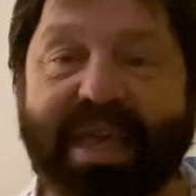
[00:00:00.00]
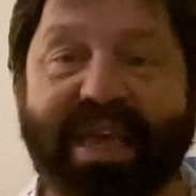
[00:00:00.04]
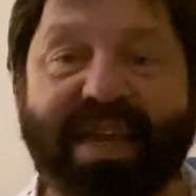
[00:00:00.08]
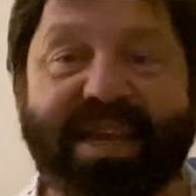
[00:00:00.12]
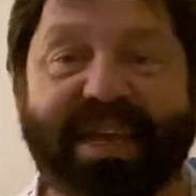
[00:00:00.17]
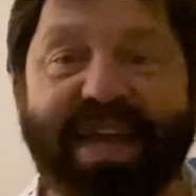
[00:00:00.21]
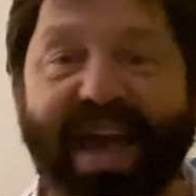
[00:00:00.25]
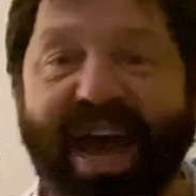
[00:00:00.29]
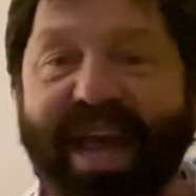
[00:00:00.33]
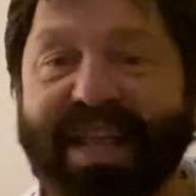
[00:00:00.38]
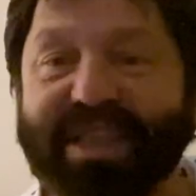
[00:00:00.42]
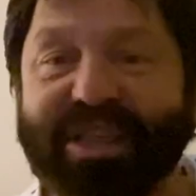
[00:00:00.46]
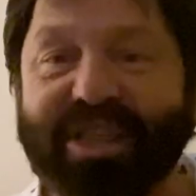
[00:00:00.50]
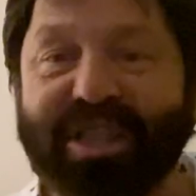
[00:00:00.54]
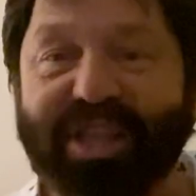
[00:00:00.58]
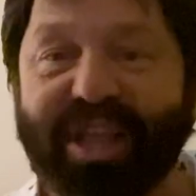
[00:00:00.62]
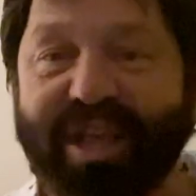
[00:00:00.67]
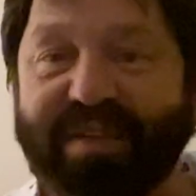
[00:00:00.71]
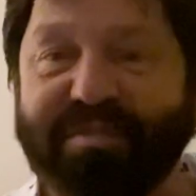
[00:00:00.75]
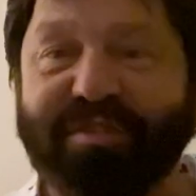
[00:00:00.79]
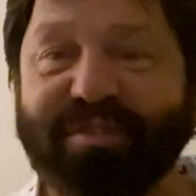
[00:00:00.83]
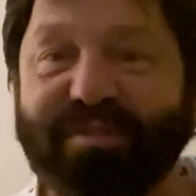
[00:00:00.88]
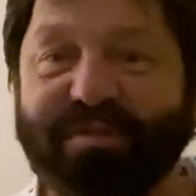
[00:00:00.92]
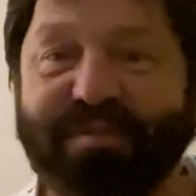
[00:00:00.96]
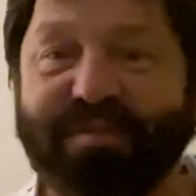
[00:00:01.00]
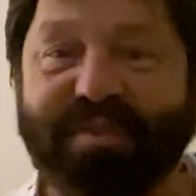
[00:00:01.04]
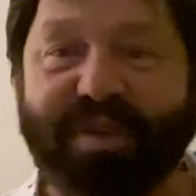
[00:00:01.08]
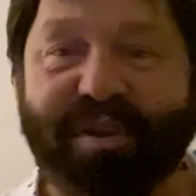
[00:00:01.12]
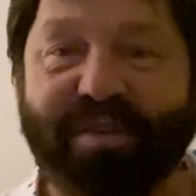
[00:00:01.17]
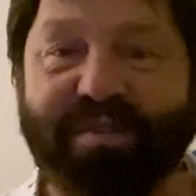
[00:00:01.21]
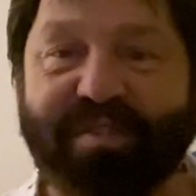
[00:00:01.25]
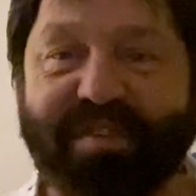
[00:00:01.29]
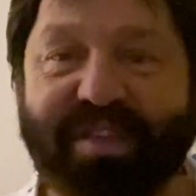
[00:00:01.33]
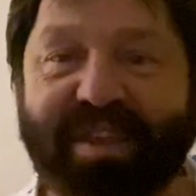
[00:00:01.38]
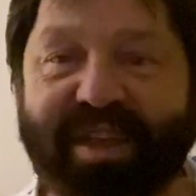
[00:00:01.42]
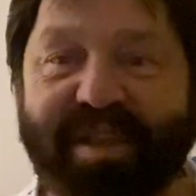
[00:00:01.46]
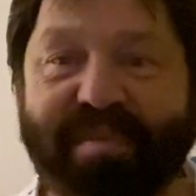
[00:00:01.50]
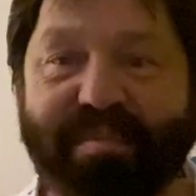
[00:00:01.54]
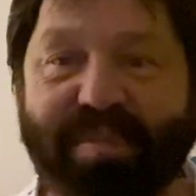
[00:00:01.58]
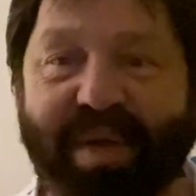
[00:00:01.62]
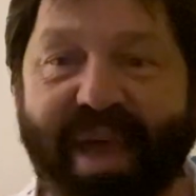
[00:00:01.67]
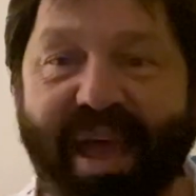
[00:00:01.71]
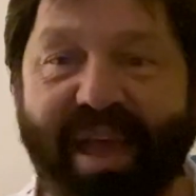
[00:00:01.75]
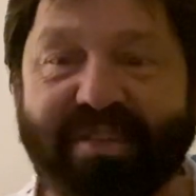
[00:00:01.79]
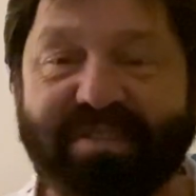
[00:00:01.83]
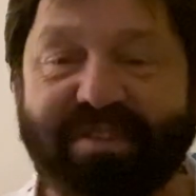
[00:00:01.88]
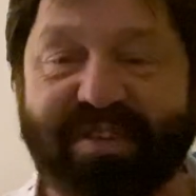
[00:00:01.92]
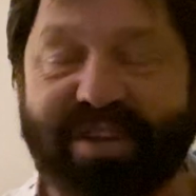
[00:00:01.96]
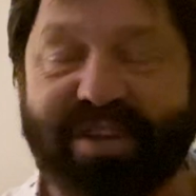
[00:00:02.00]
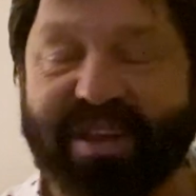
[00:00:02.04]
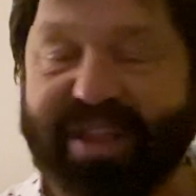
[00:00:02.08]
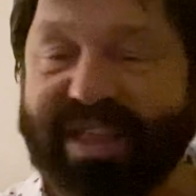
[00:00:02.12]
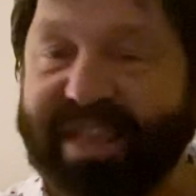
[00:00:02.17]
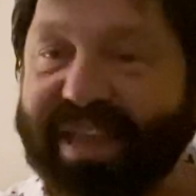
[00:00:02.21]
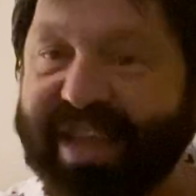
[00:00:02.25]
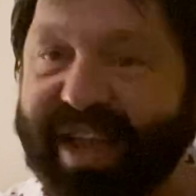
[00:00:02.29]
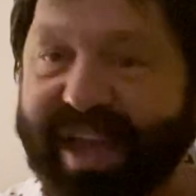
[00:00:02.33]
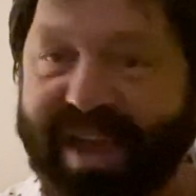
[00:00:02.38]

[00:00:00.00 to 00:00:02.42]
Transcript: God loves you fiercely and passionately.